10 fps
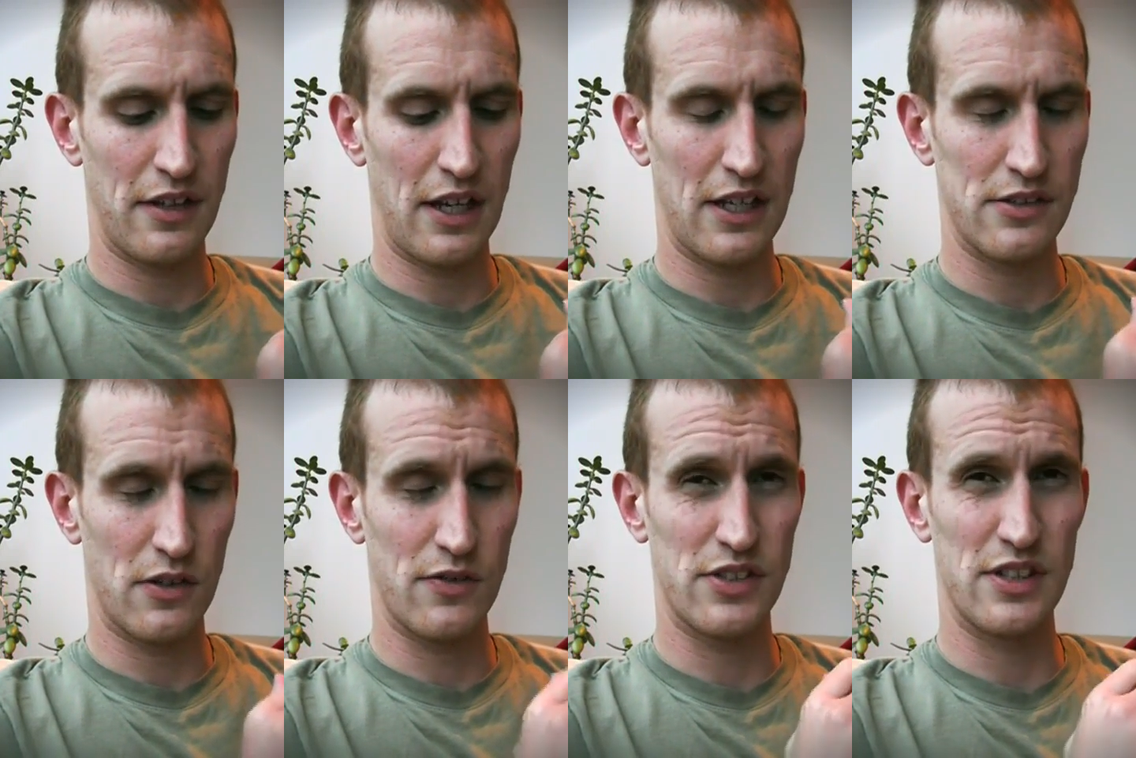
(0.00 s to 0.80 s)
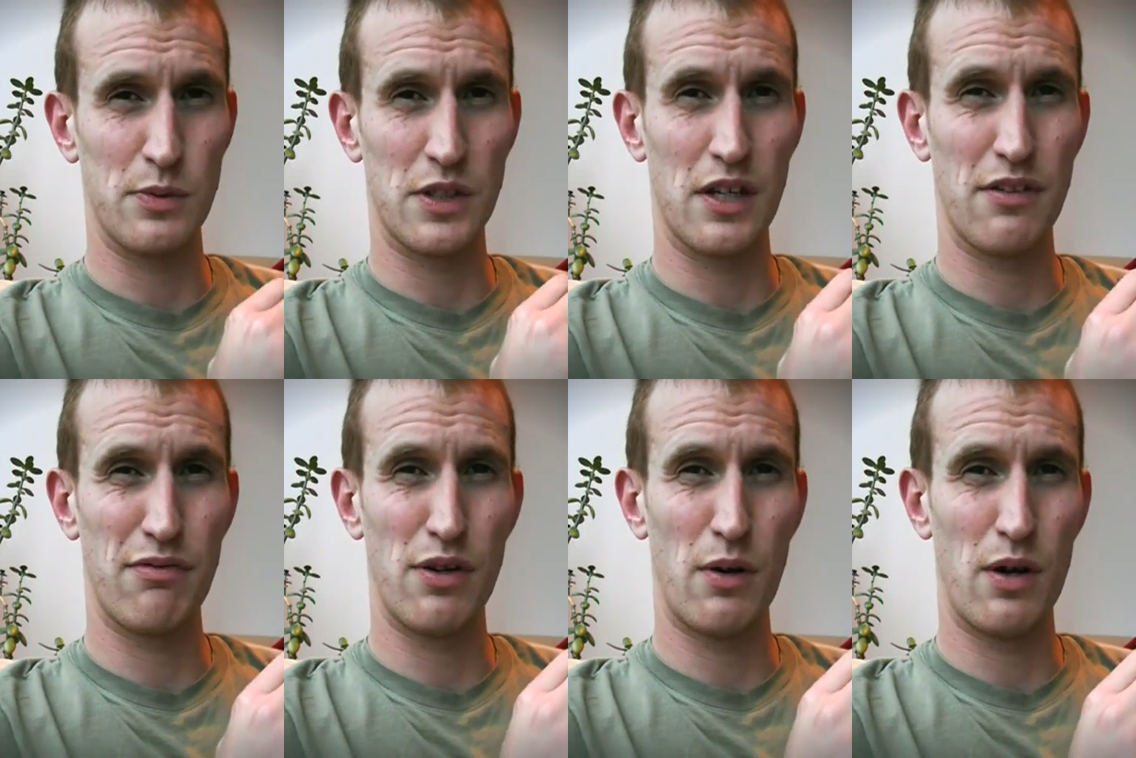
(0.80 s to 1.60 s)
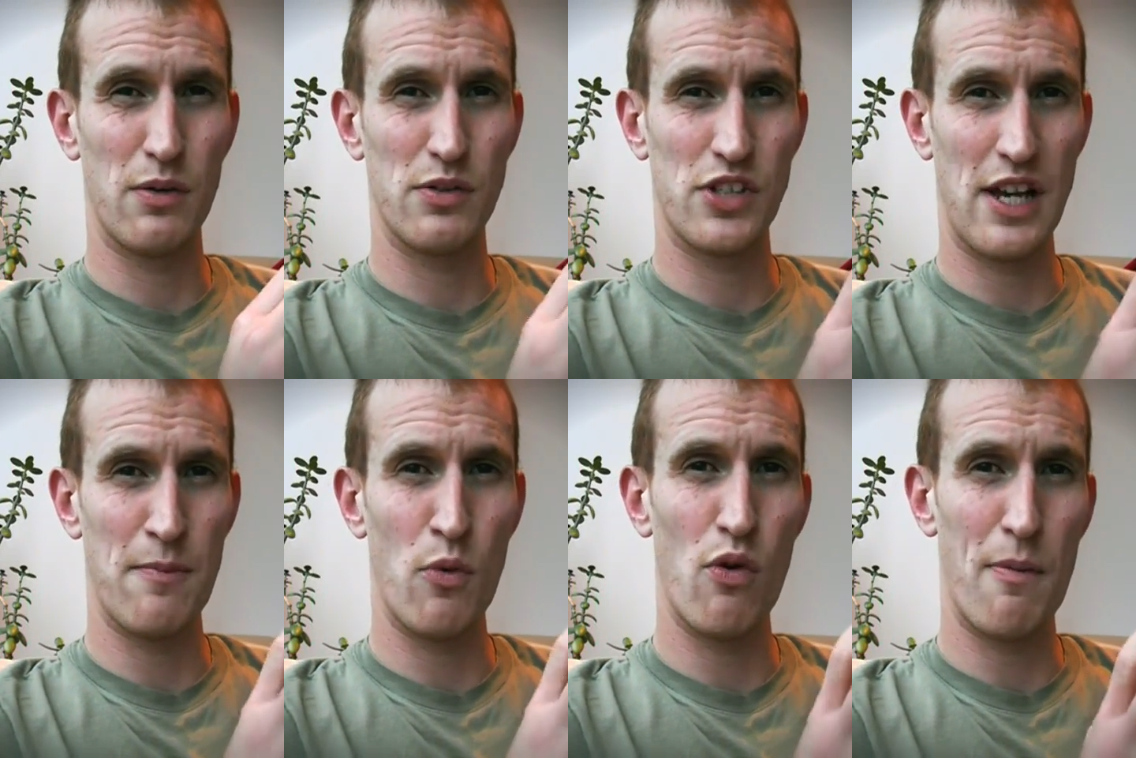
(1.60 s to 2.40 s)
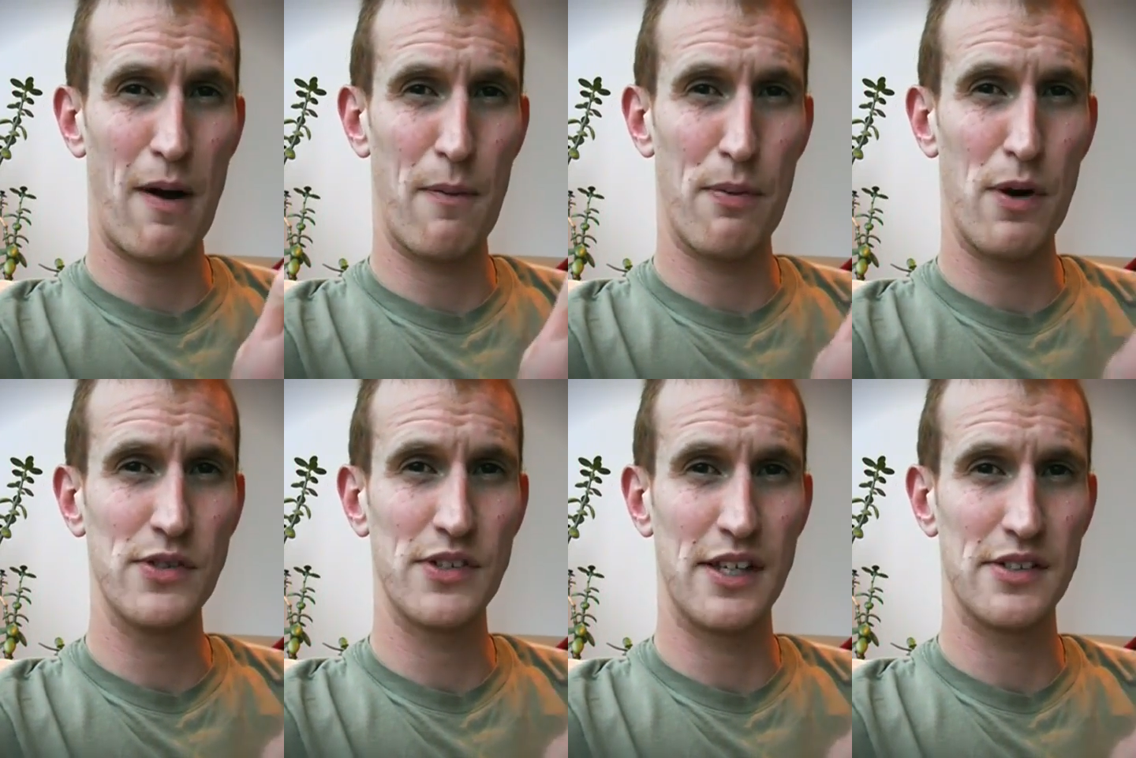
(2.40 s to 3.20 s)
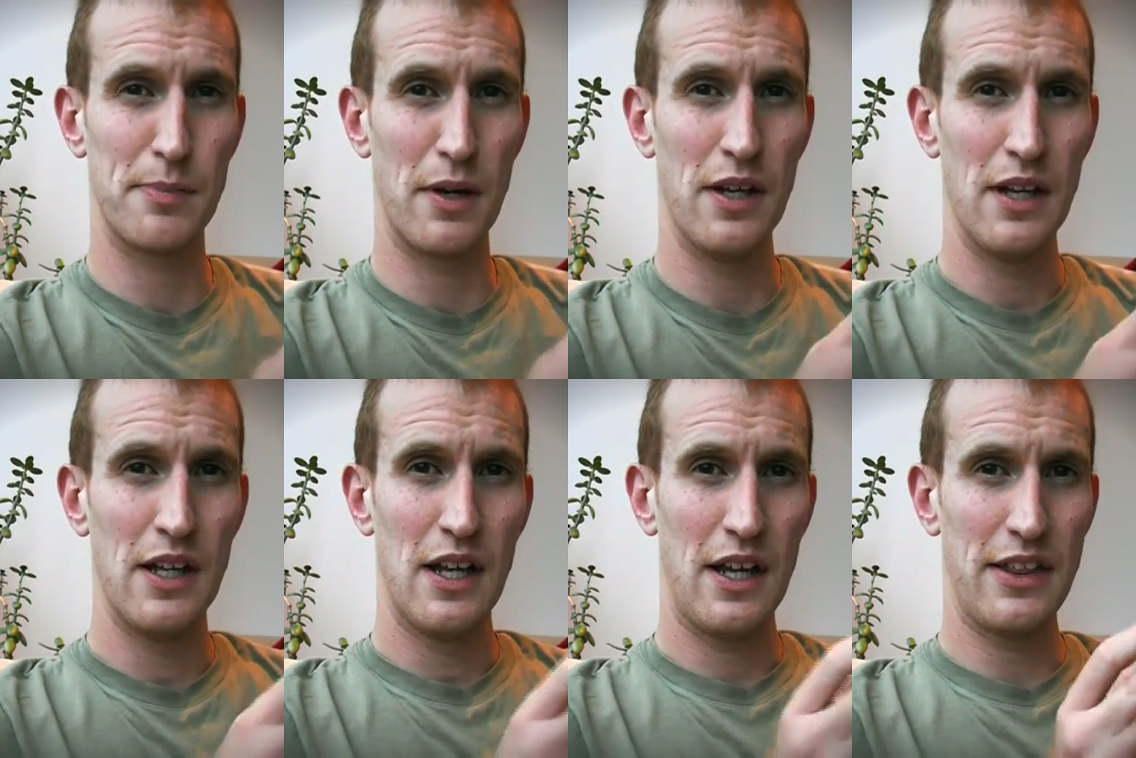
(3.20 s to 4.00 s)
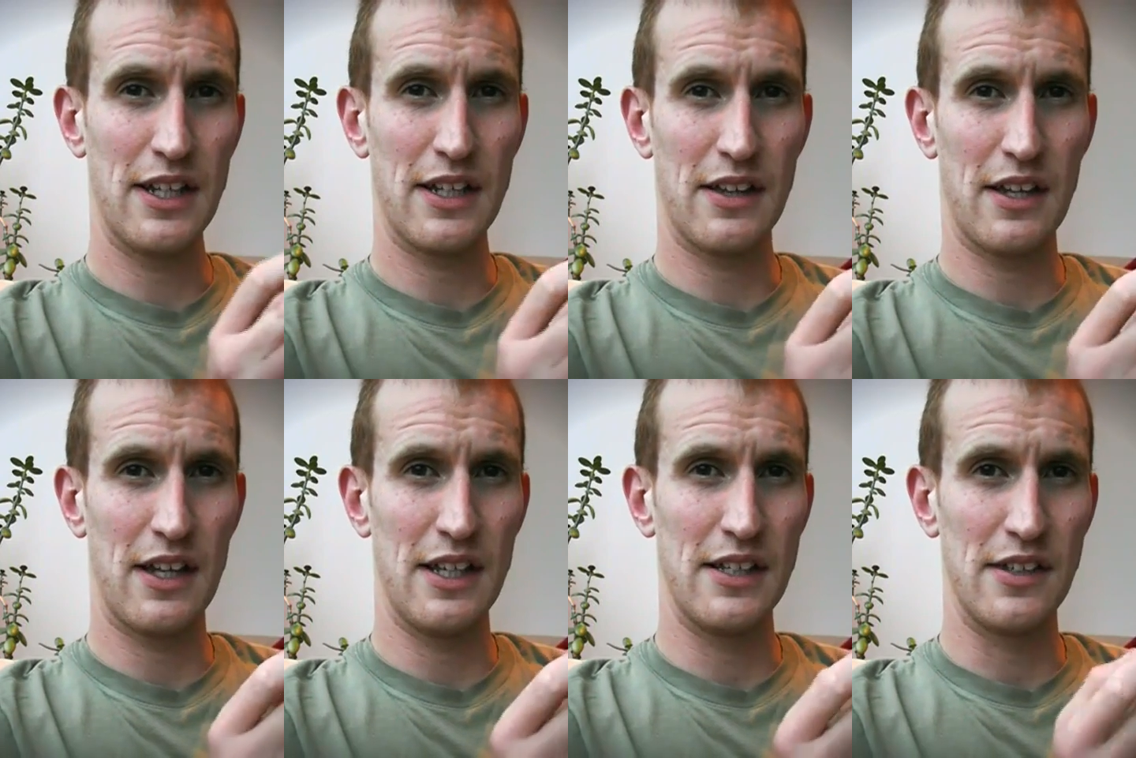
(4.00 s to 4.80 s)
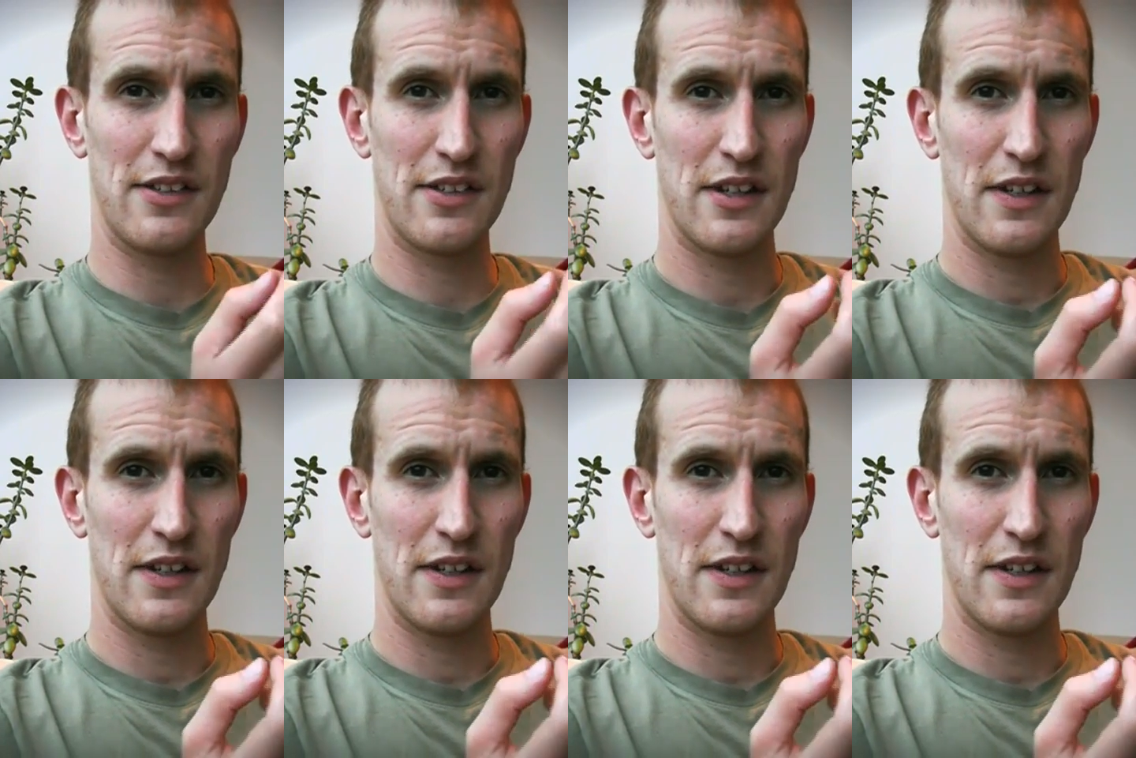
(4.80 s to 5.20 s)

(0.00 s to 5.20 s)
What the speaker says: as we go through, I'll share more about process. But I think that it's